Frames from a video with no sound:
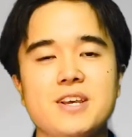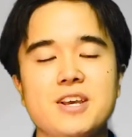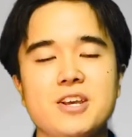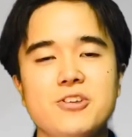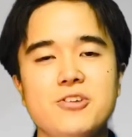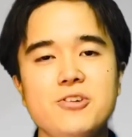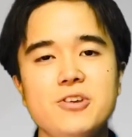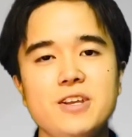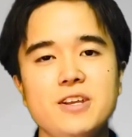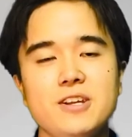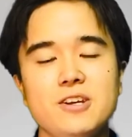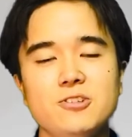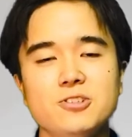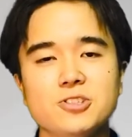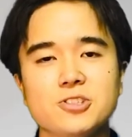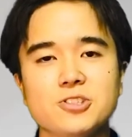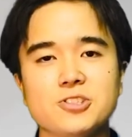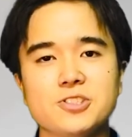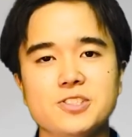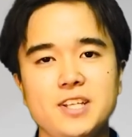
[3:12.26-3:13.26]
You can
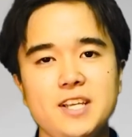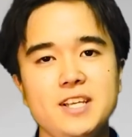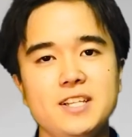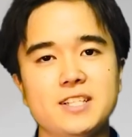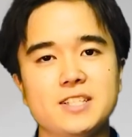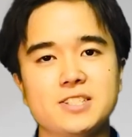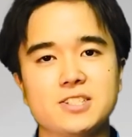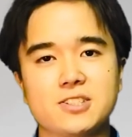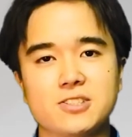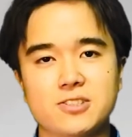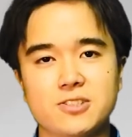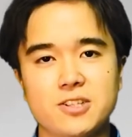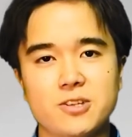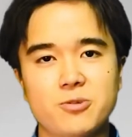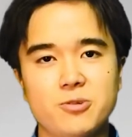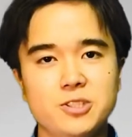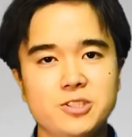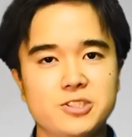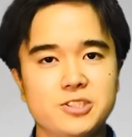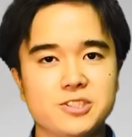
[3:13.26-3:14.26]
also say this to the
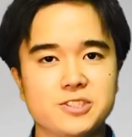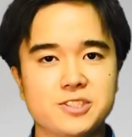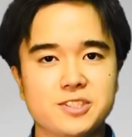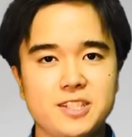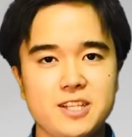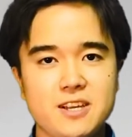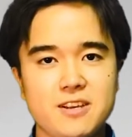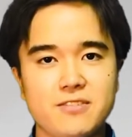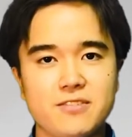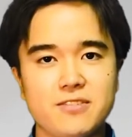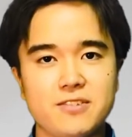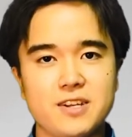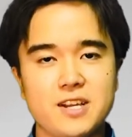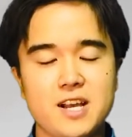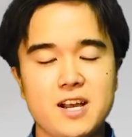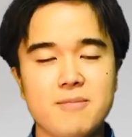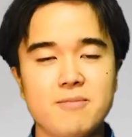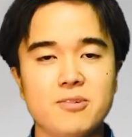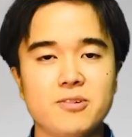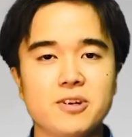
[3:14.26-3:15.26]
restaurant staff
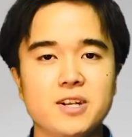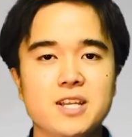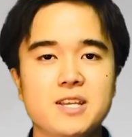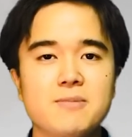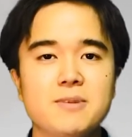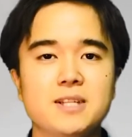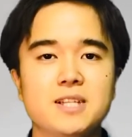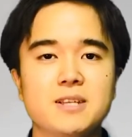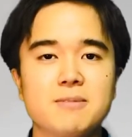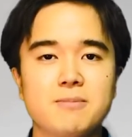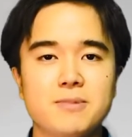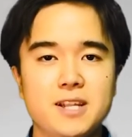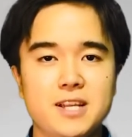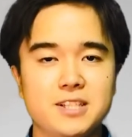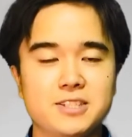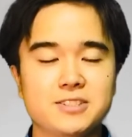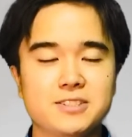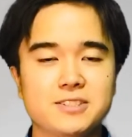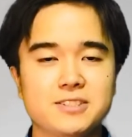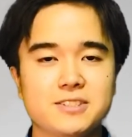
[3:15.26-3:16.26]
upon leaving the
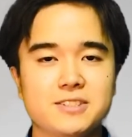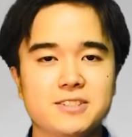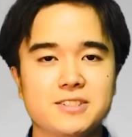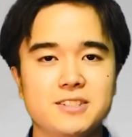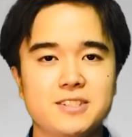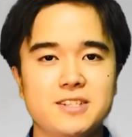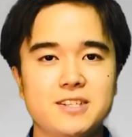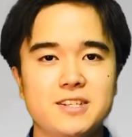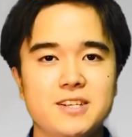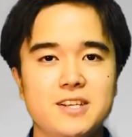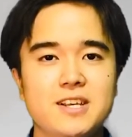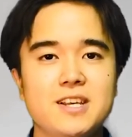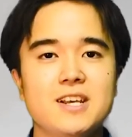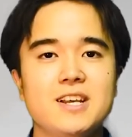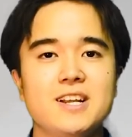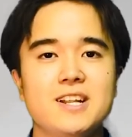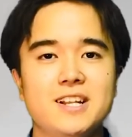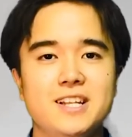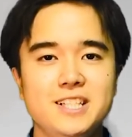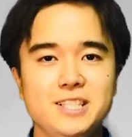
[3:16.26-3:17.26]
place.
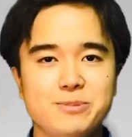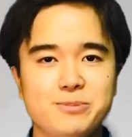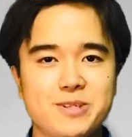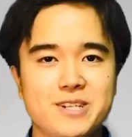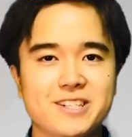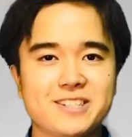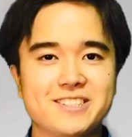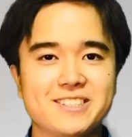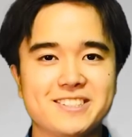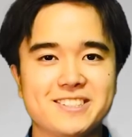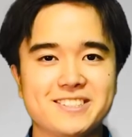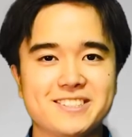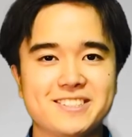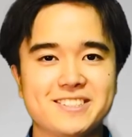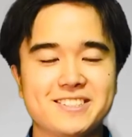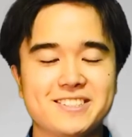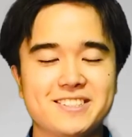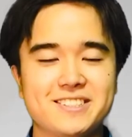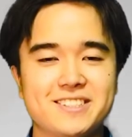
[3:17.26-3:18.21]
Let's practice.